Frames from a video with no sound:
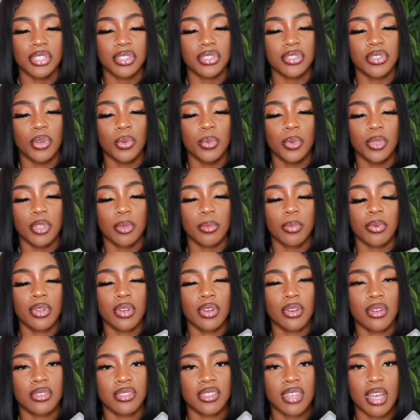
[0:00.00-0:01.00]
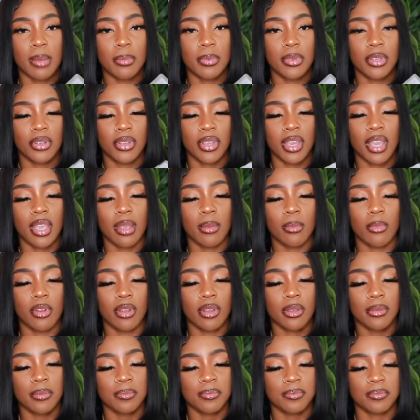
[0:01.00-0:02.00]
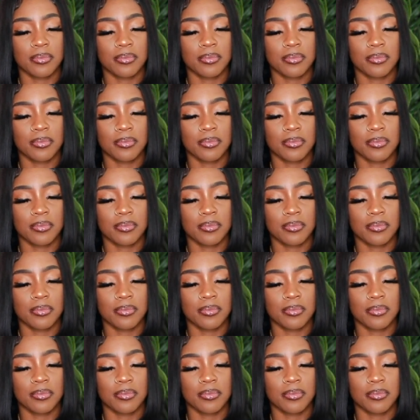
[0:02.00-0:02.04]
so when you put it on top of your camera,